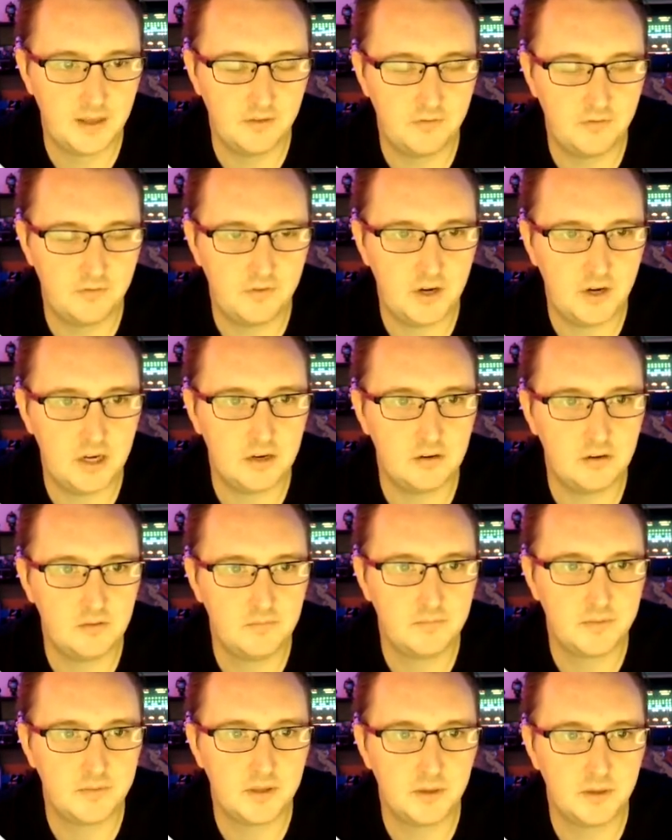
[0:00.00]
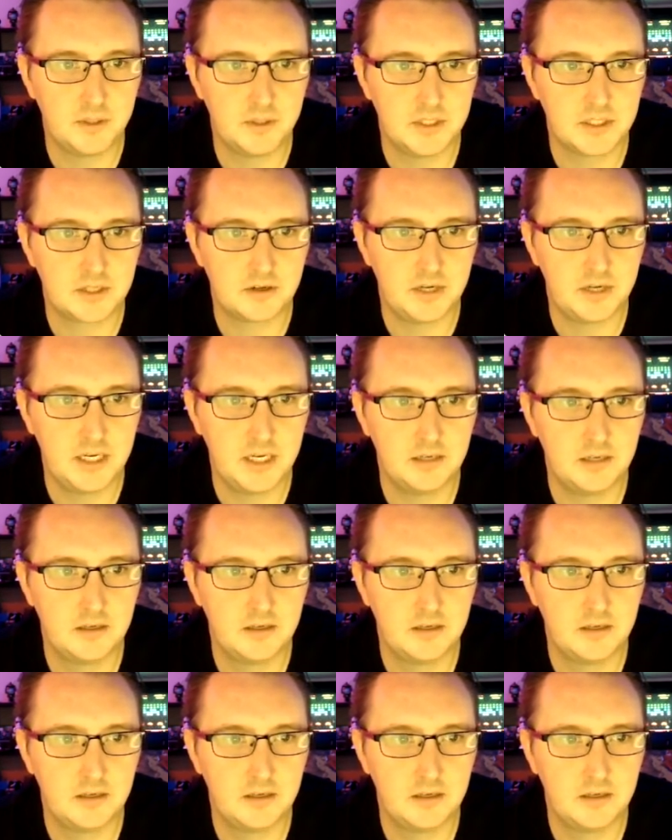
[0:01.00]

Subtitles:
file that we just created.